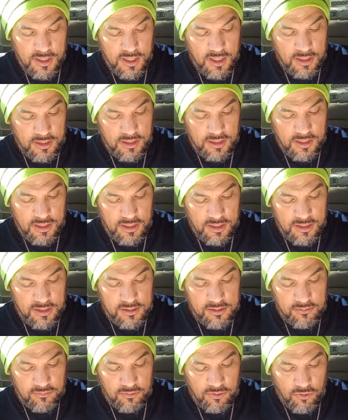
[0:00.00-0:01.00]
and the
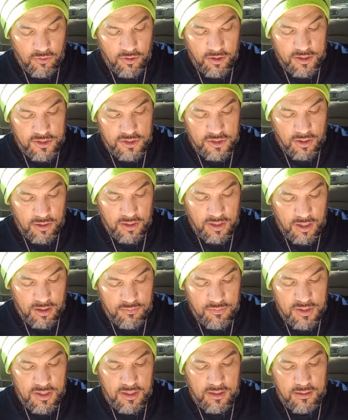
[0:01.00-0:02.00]
kings of glory shall
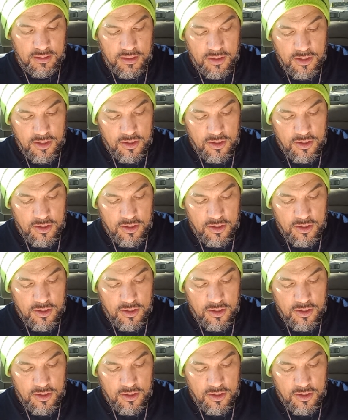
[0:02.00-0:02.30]
come in.